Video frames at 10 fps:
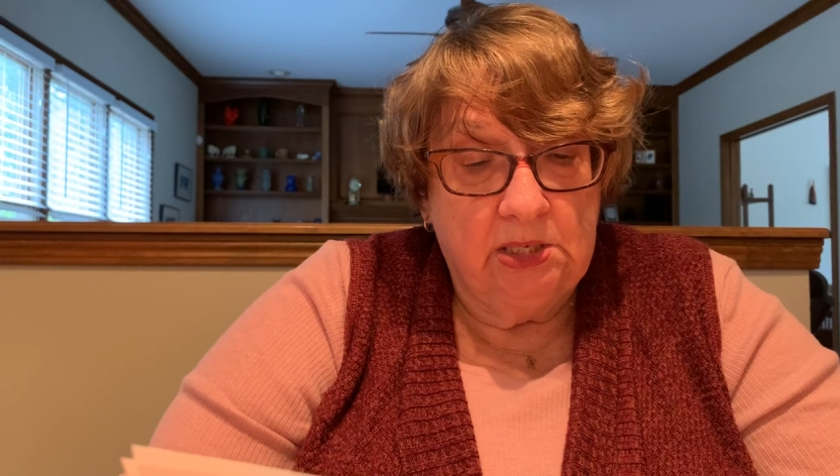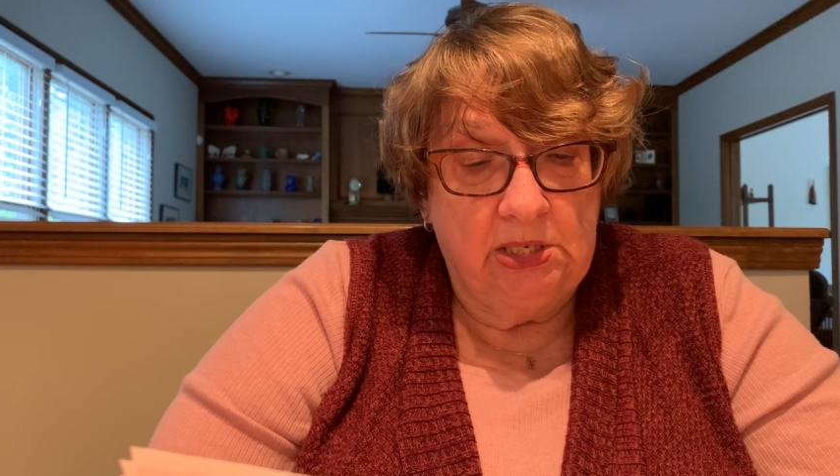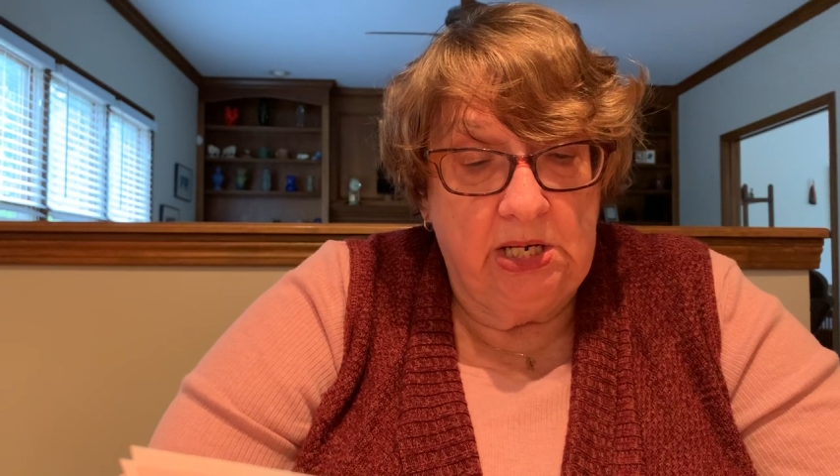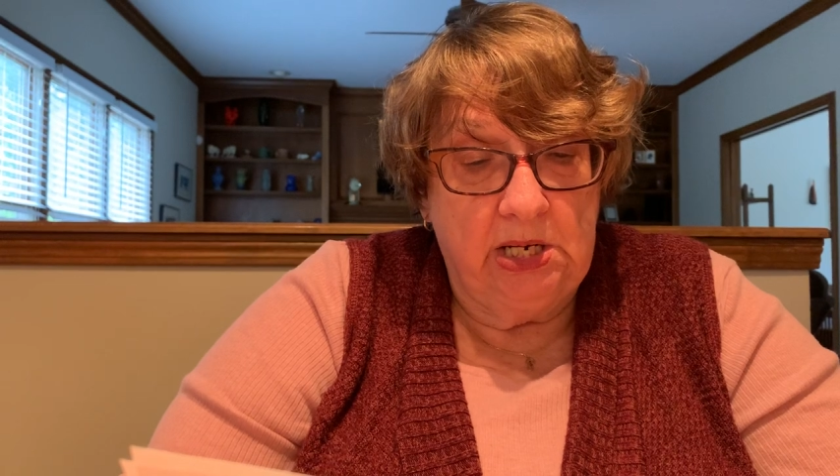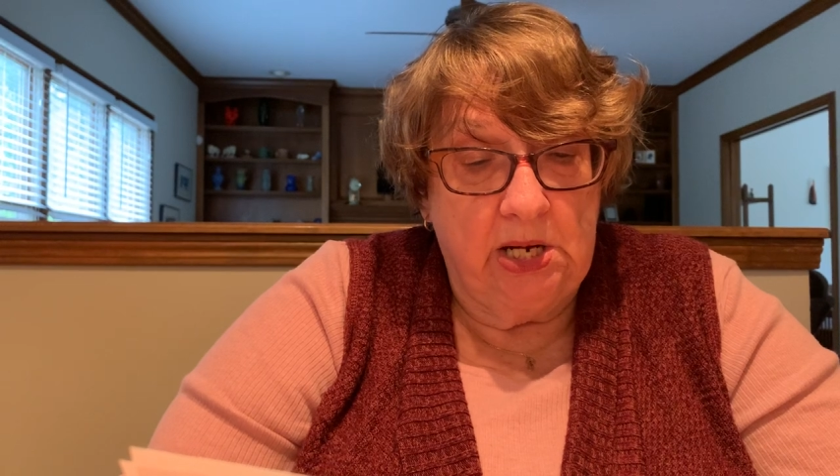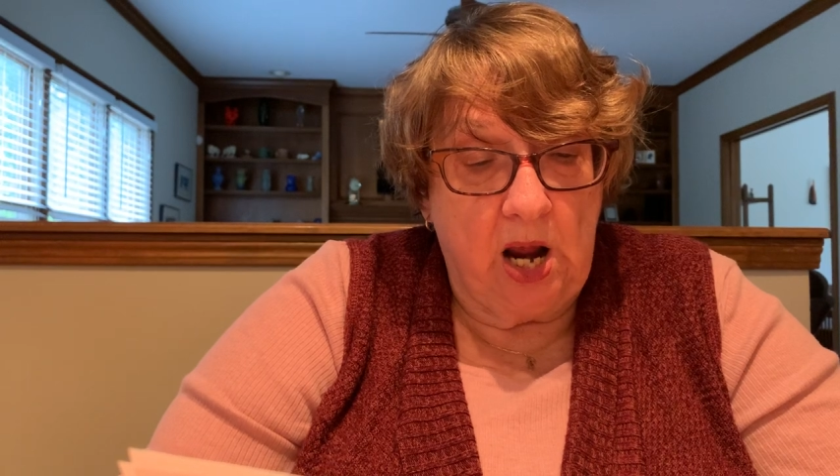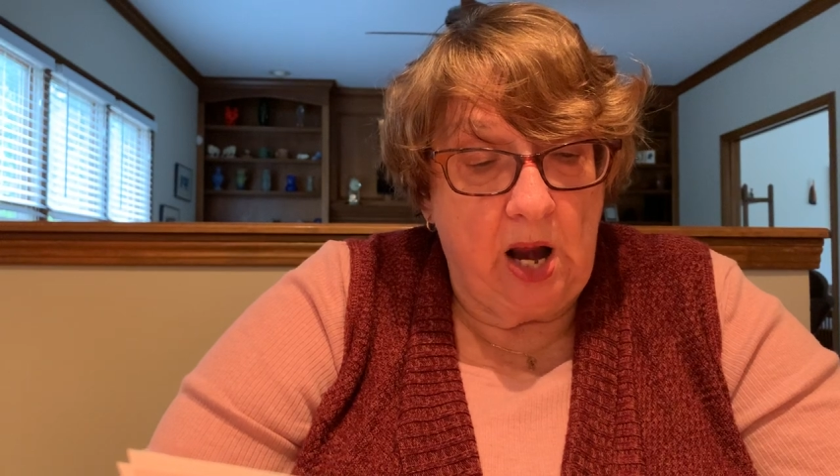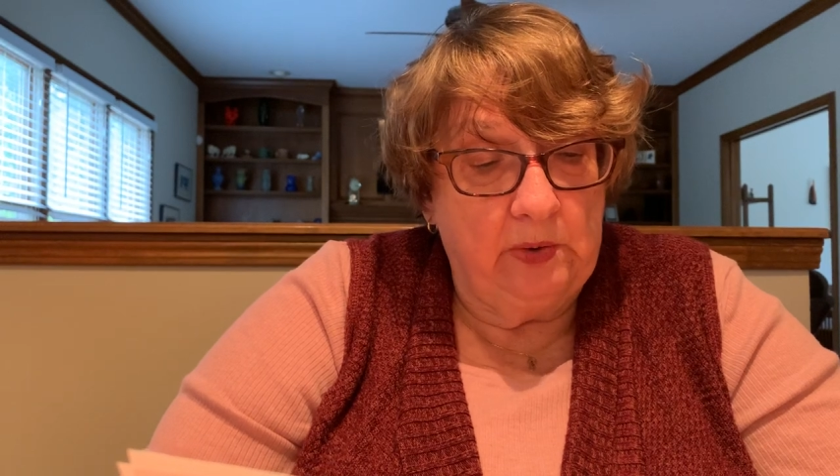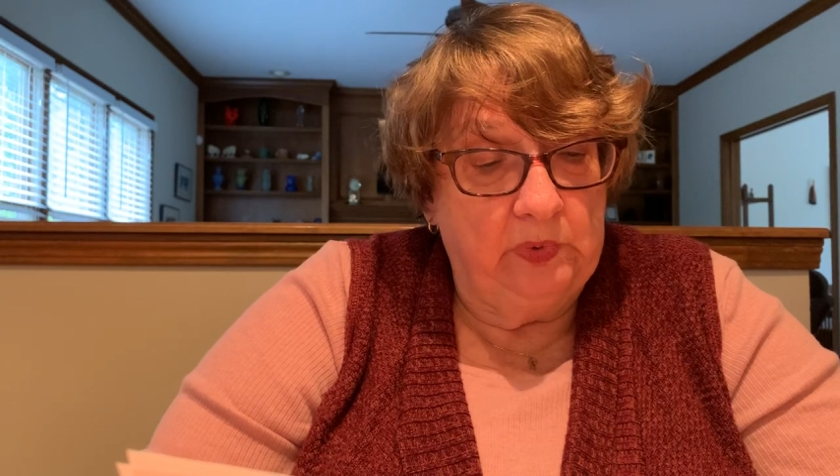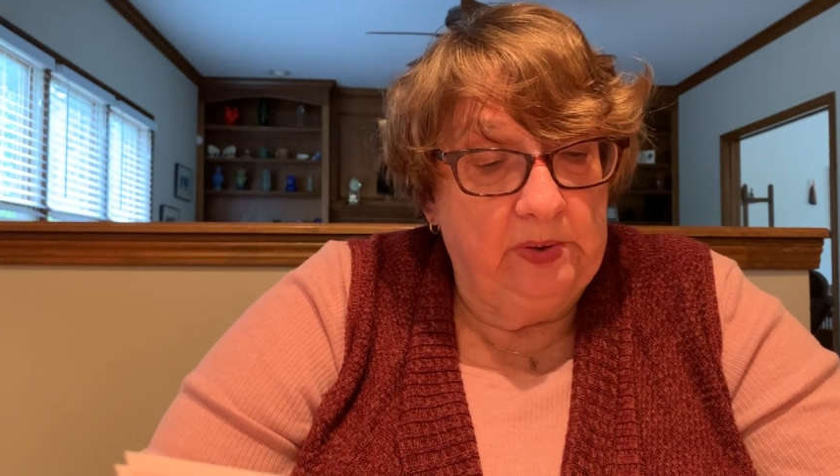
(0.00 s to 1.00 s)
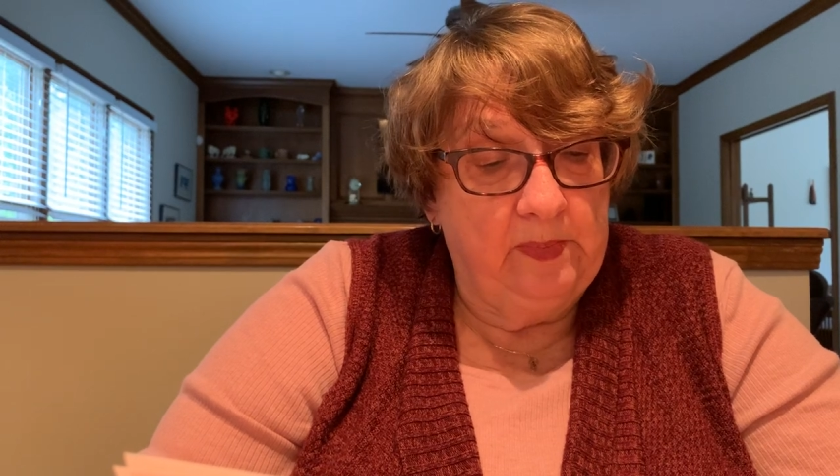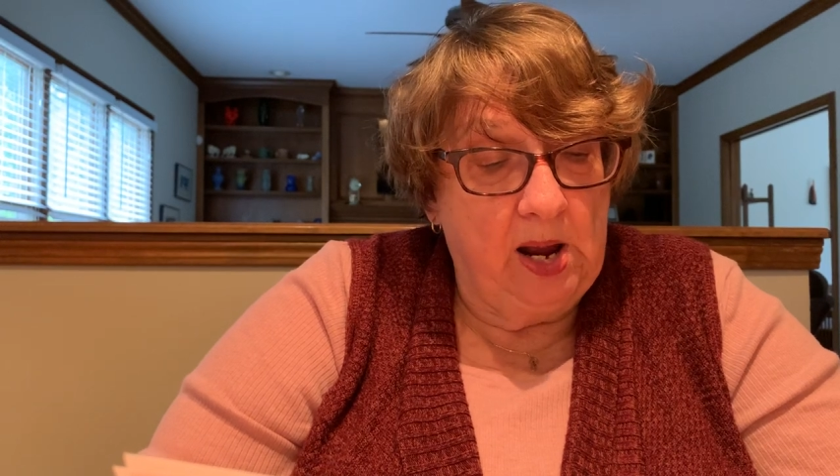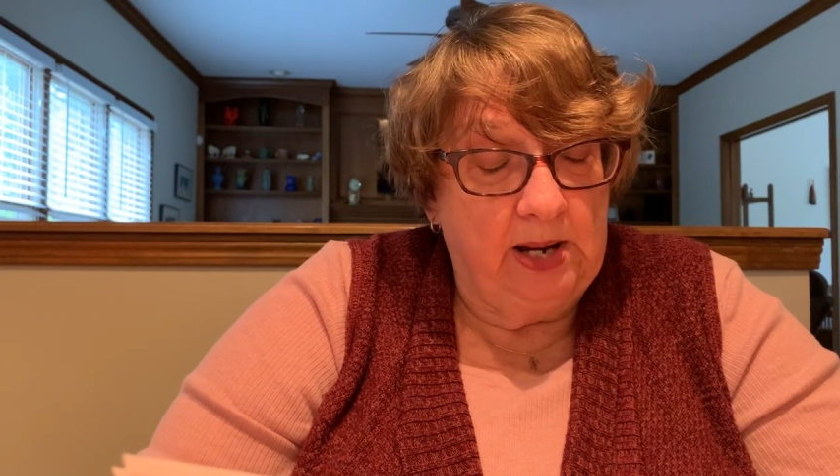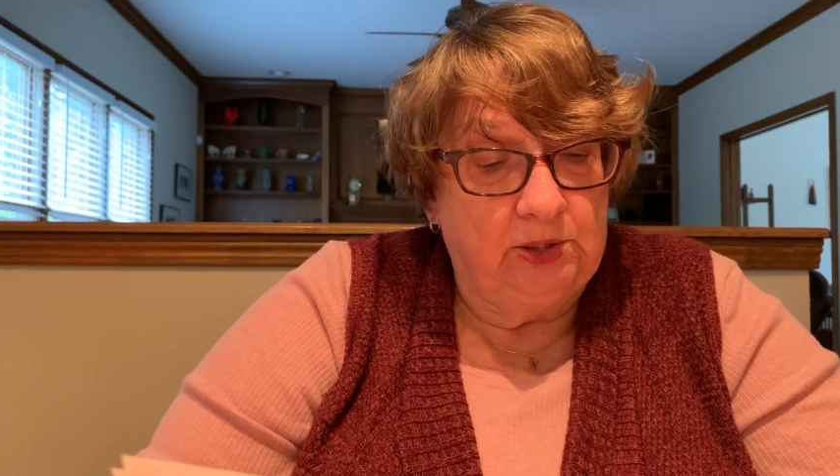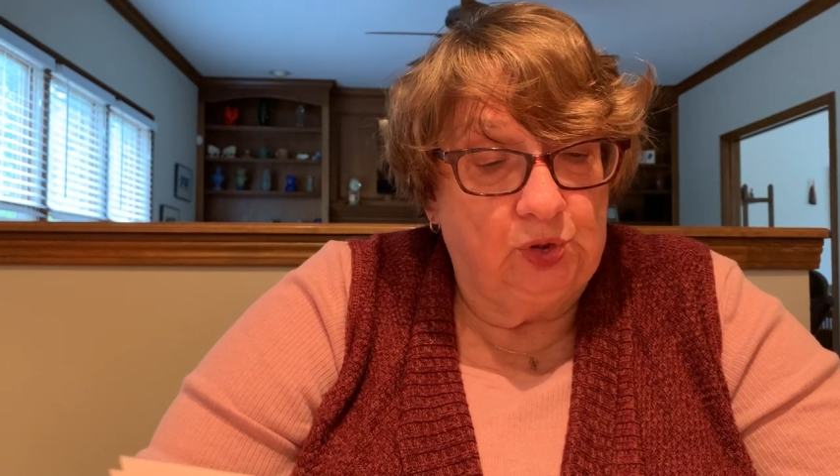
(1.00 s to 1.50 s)
Need I
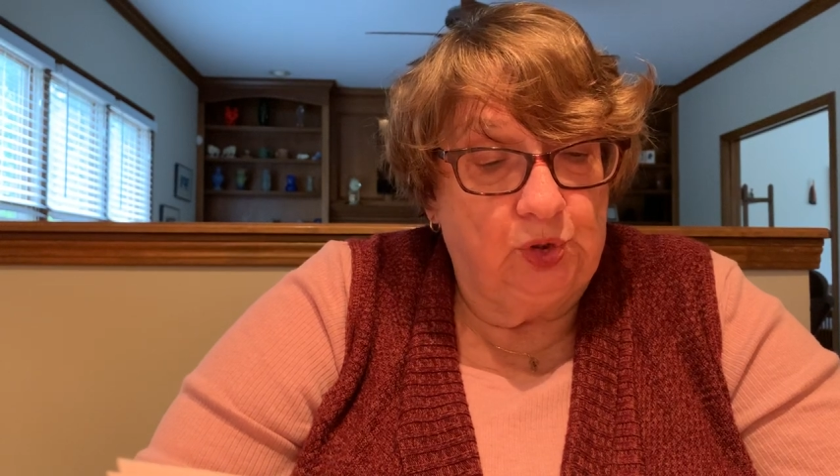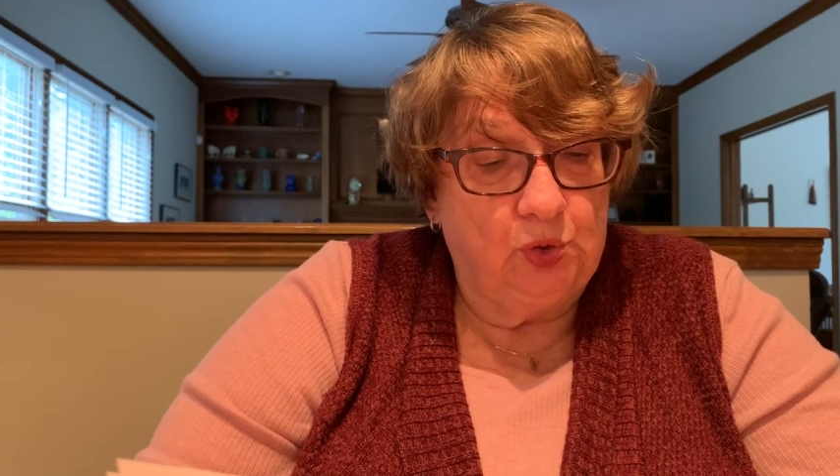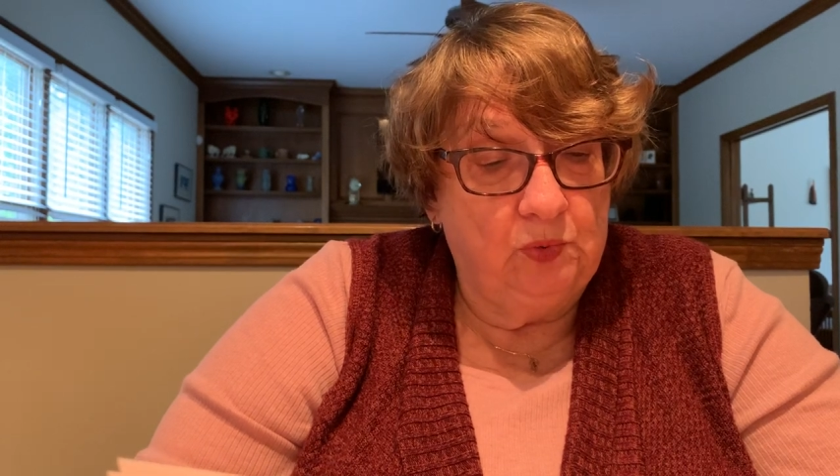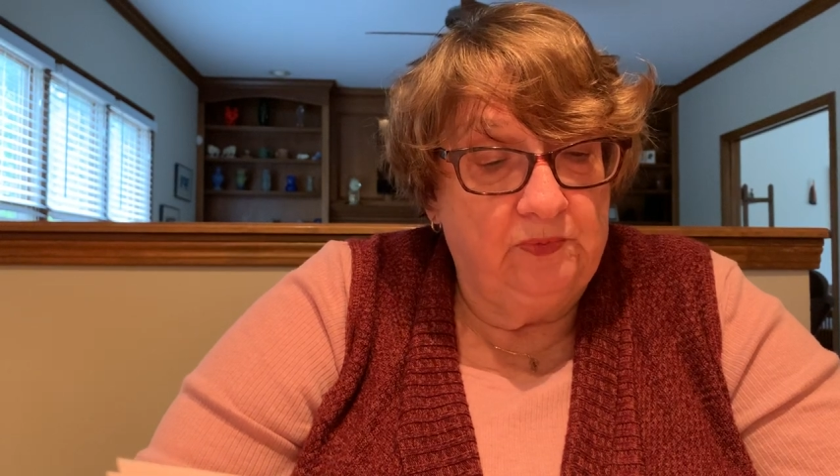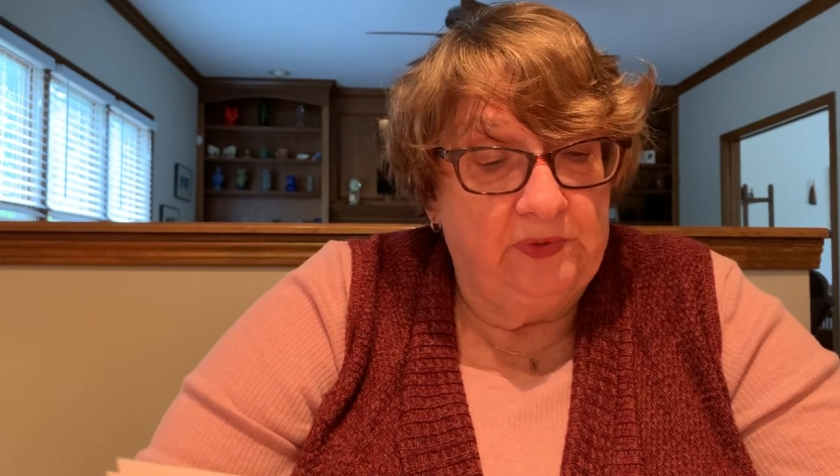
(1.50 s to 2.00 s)
remind you